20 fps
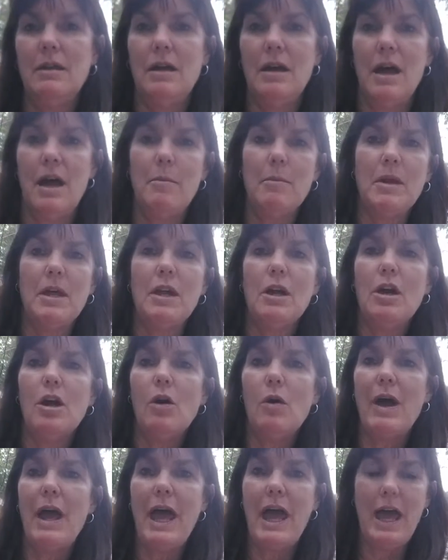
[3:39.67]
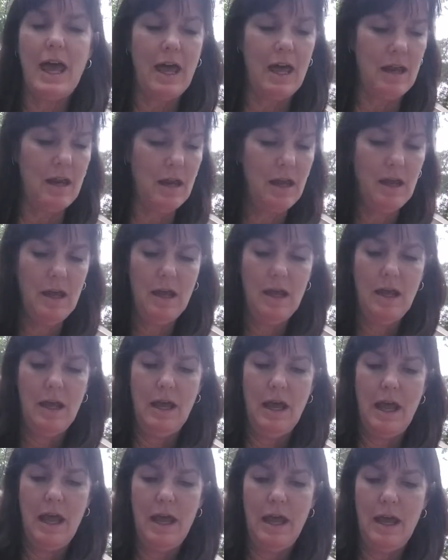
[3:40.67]
I'm going to go ahead
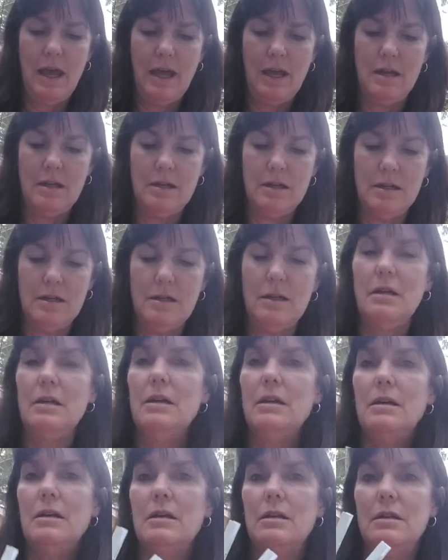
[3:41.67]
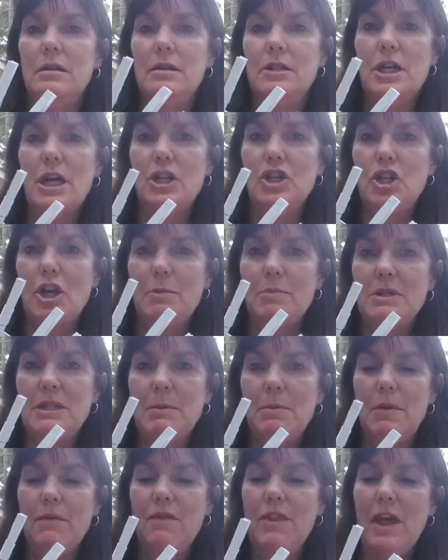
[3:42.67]
and touch up
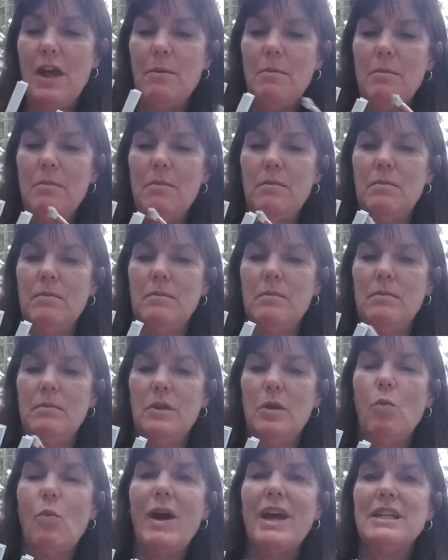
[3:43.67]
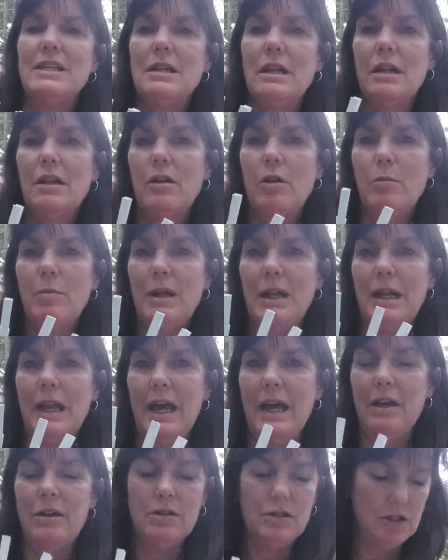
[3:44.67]
some of them. The white's a little bit
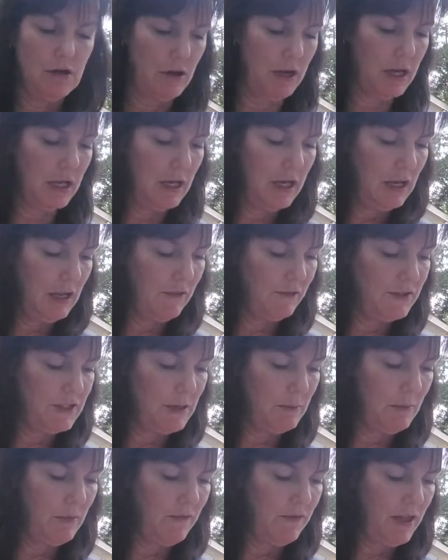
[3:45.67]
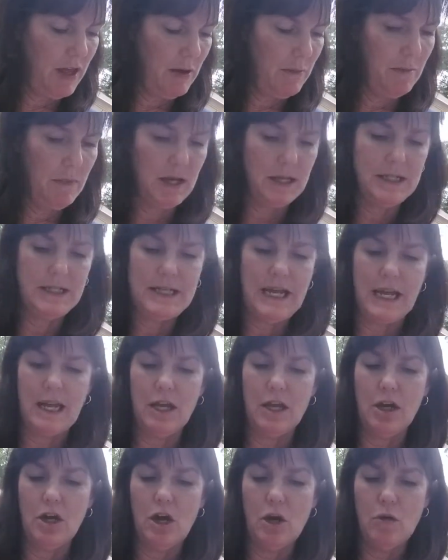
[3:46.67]
lighter, so I'm going to give some of them a
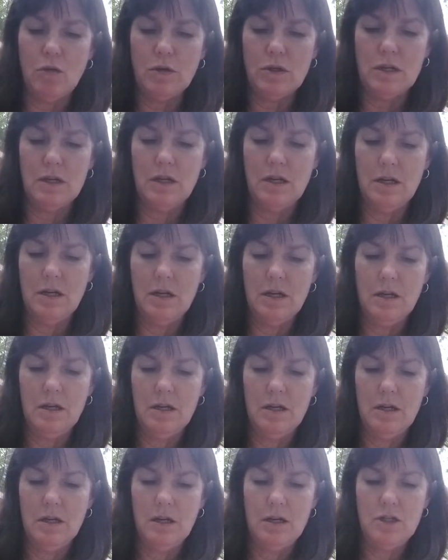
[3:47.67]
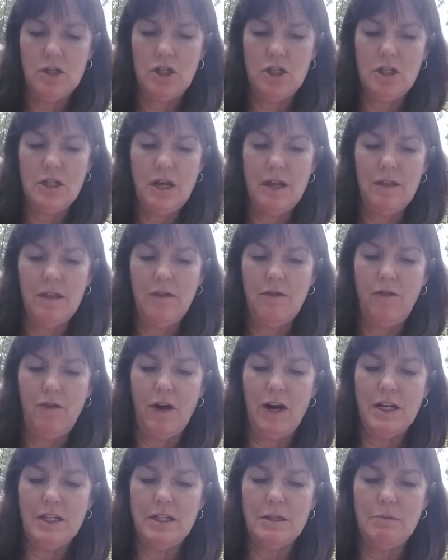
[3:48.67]
second coat, just on the
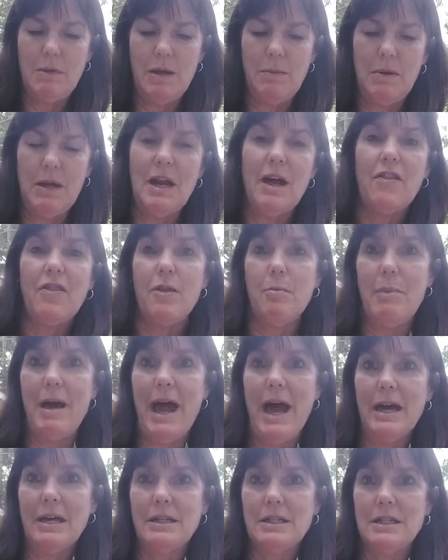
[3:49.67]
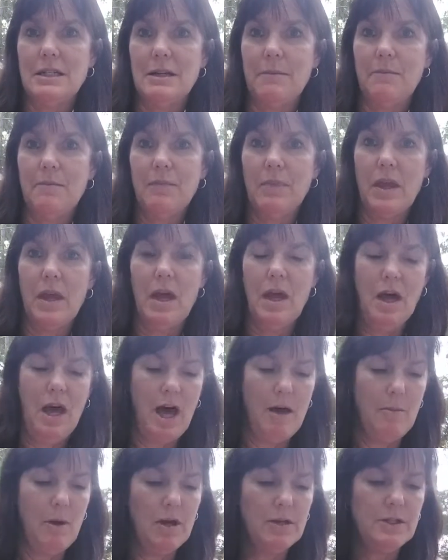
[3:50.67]
fronts, maybe not the backs.
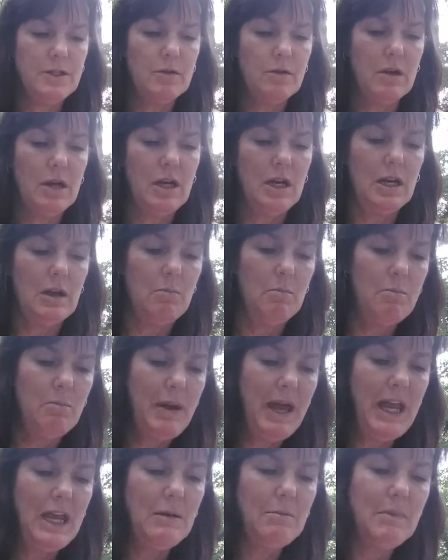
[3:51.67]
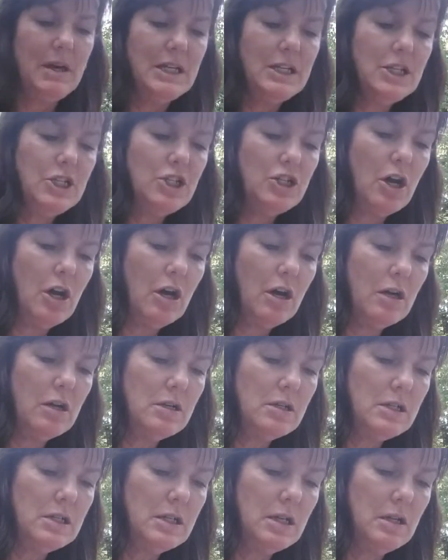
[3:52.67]
I'm also going to paint my
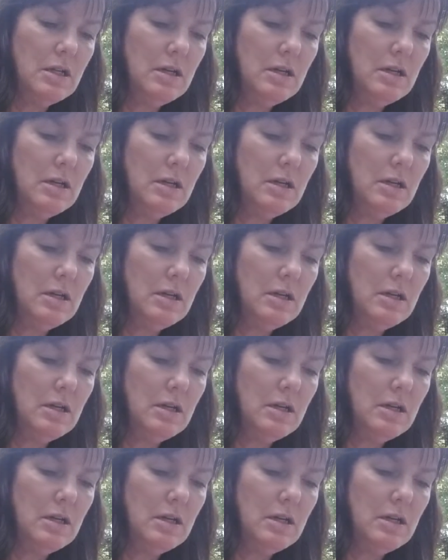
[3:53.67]
stars.